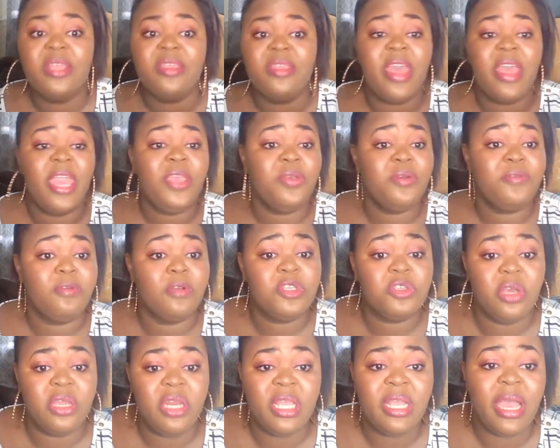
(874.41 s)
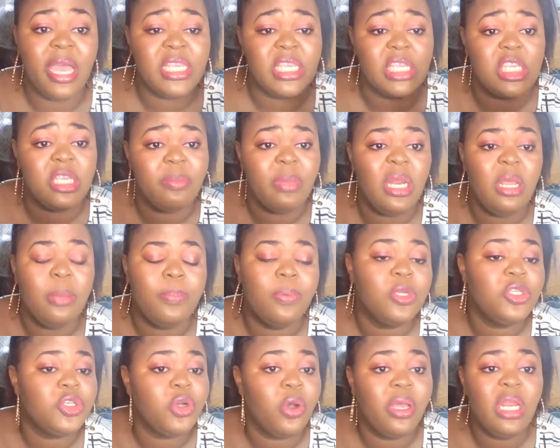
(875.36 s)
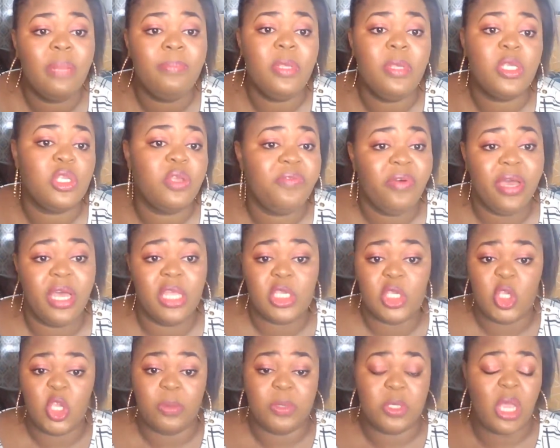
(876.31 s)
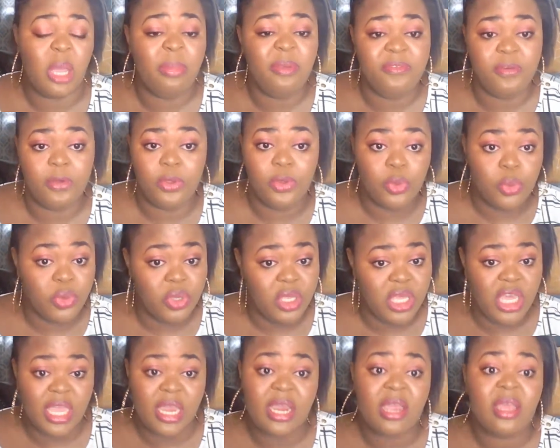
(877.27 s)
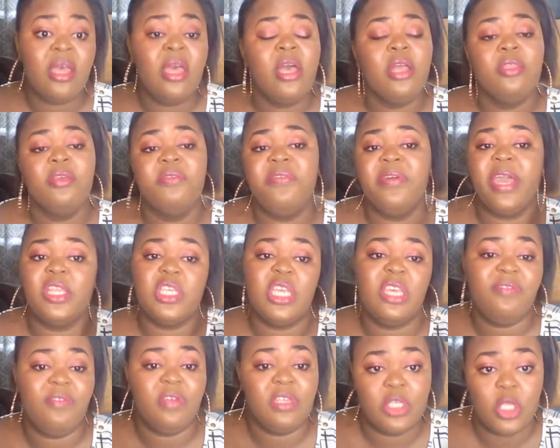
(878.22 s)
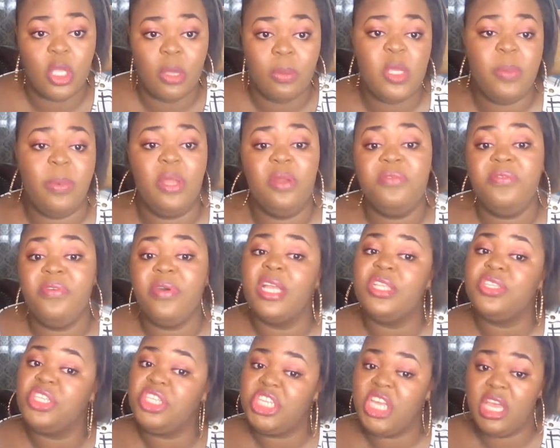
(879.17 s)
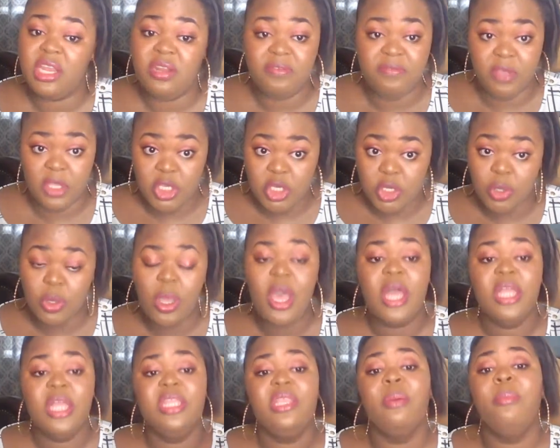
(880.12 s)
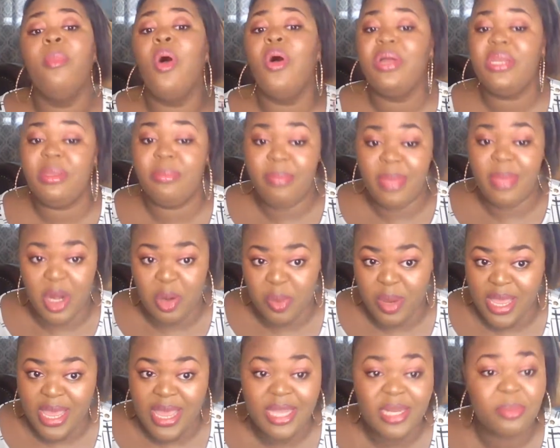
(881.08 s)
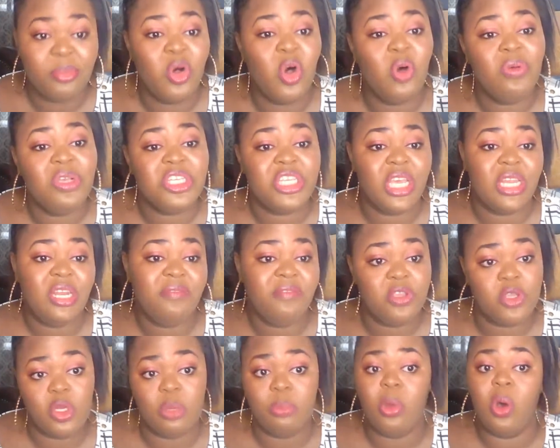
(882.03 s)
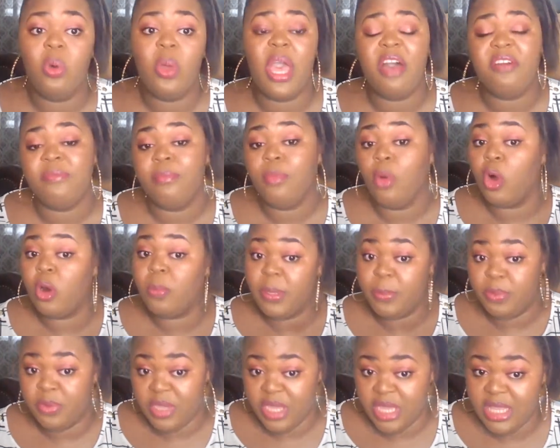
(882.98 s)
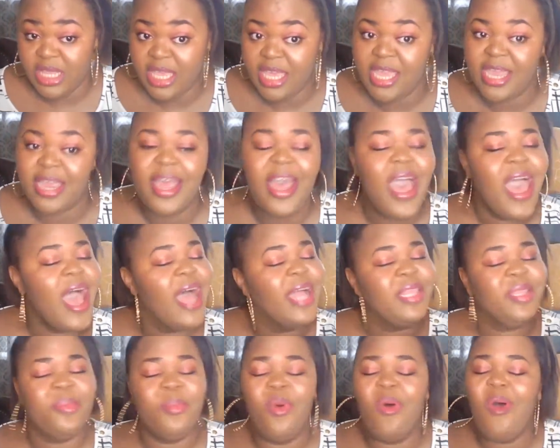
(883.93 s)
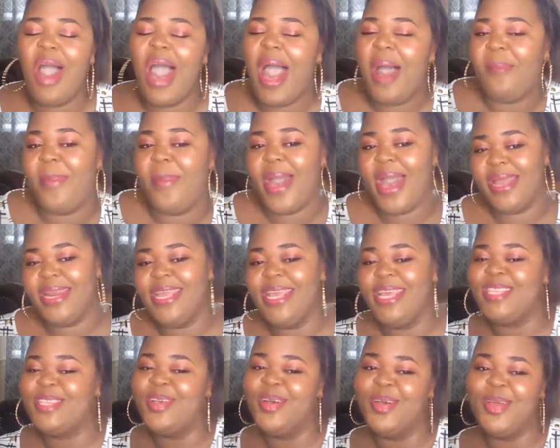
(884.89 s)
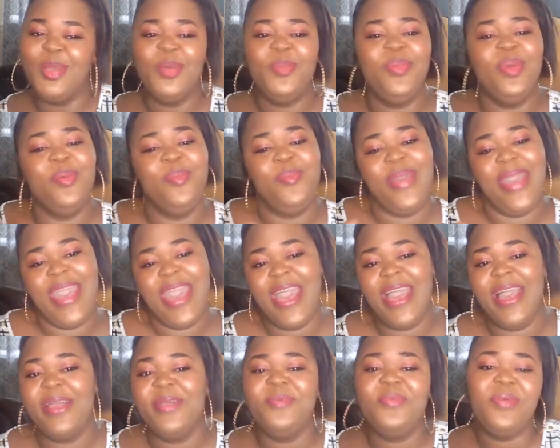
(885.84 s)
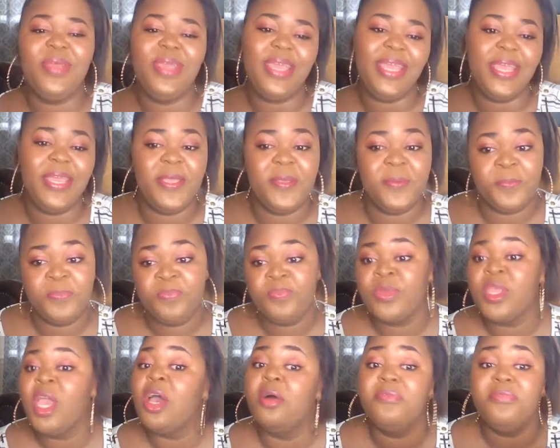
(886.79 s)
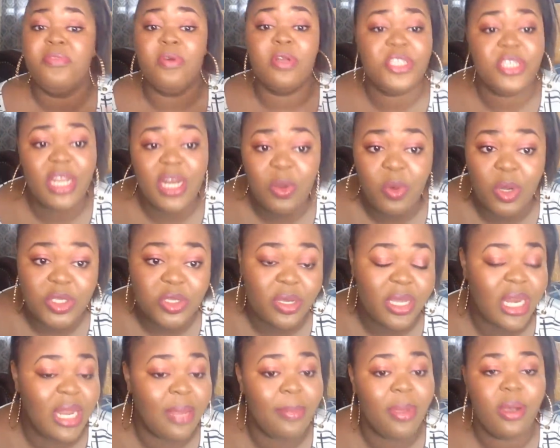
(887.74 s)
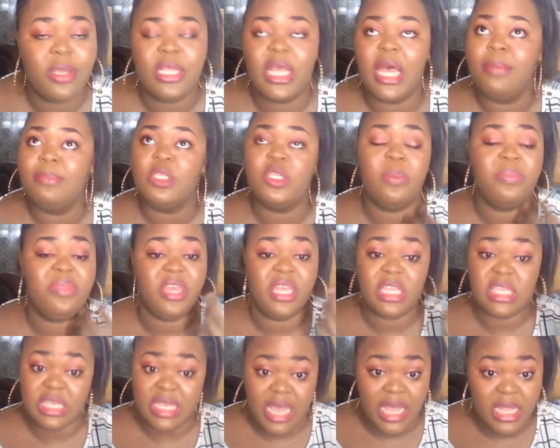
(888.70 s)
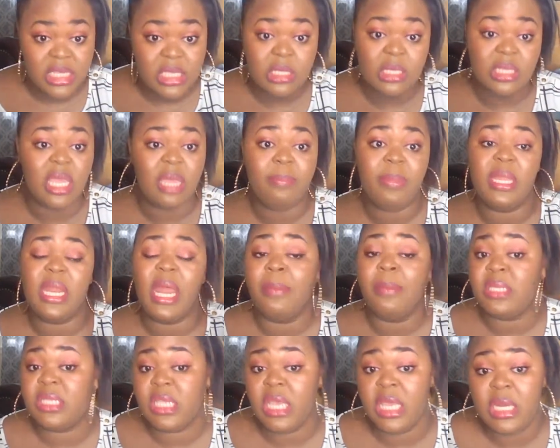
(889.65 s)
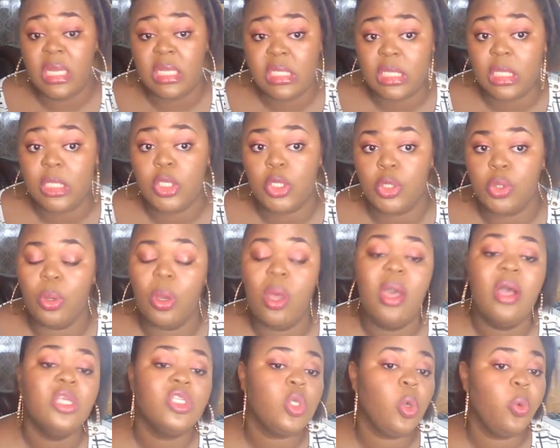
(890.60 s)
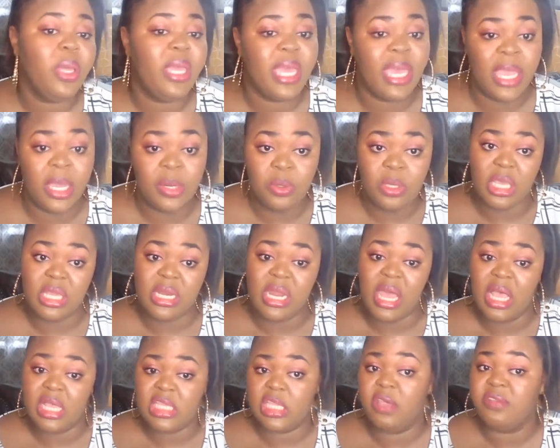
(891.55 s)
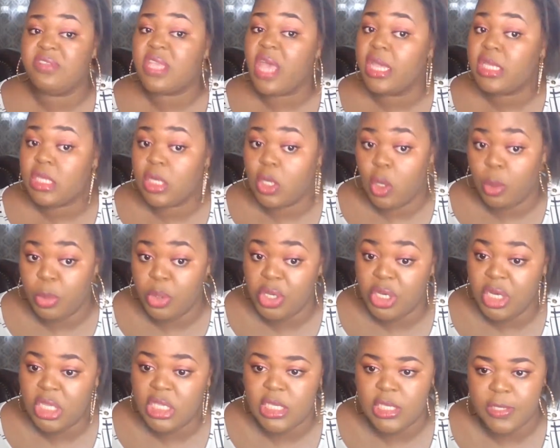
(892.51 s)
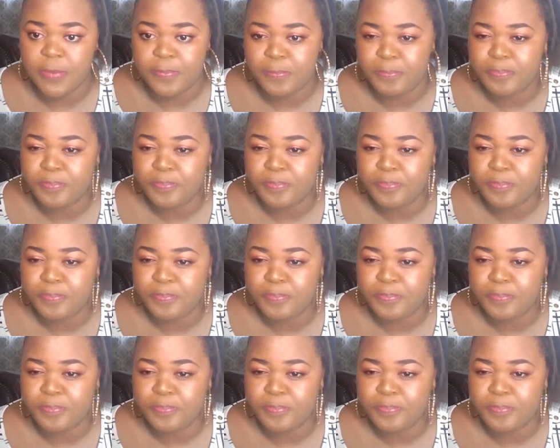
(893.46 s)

Thank you for joining, guys. I see many people joining. Please don't forget to subscribe if you're new here. Don't forget to give us thumbs up and don't forget to share the video. The more the merrier. The more we share the video, the more we have more people in here and the more our party is going to be merry. Unfortunately, we're talking about something sad today, but I'm saying these things, so we can educate ourselves as a community.